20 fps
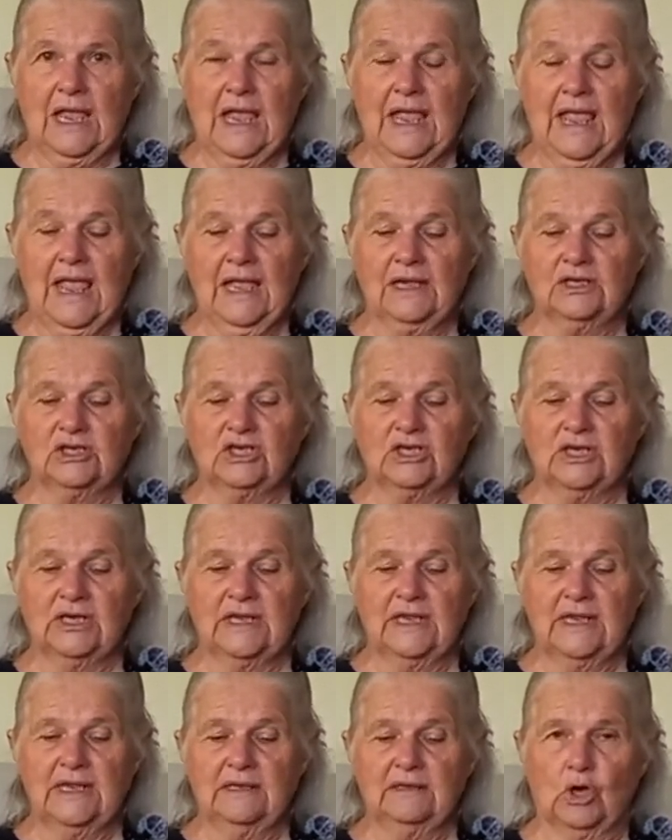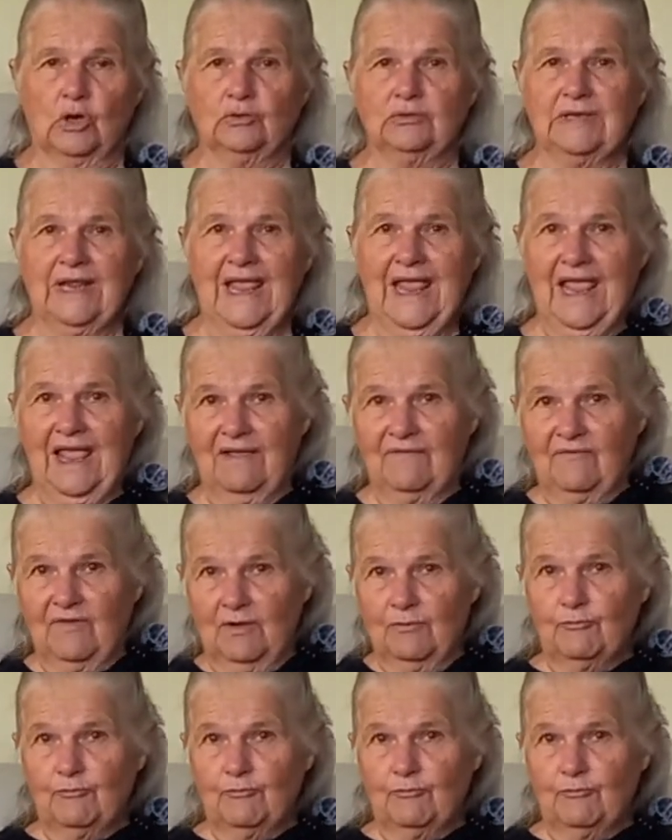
I actually don't have